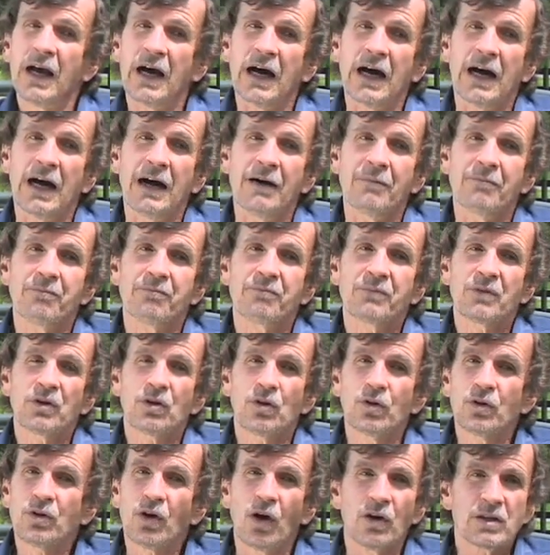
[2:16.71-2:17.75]
Um,
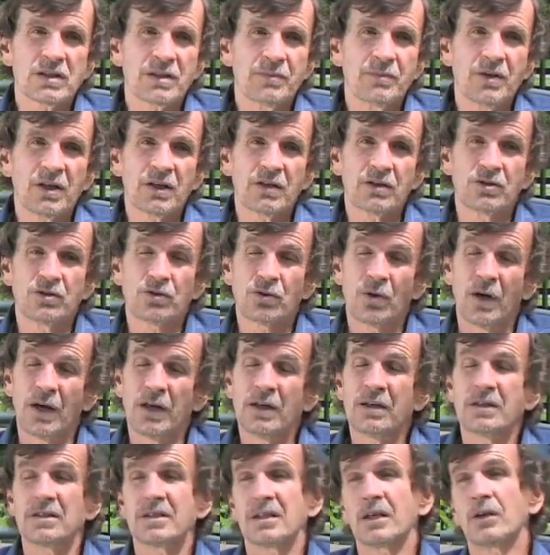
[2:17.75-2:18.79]
glucosamine
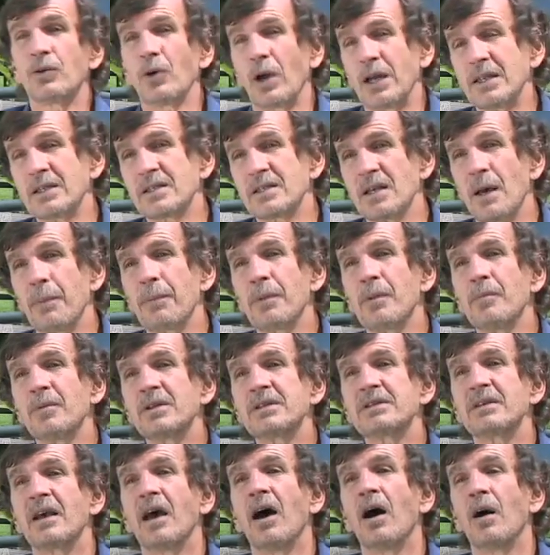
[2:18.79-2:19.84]
chondroitin is a great
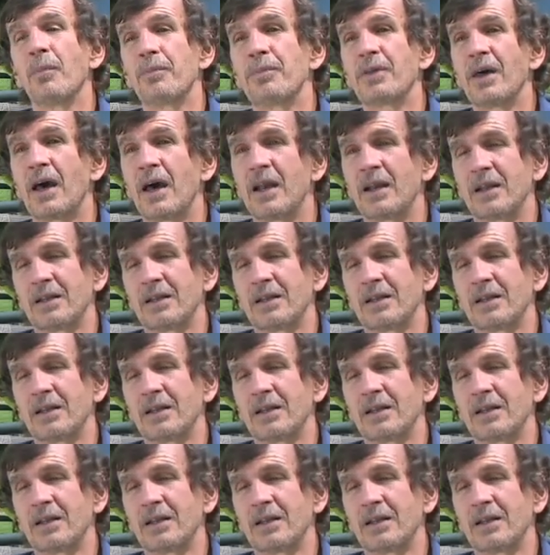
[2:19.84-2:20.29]
supplement to help that.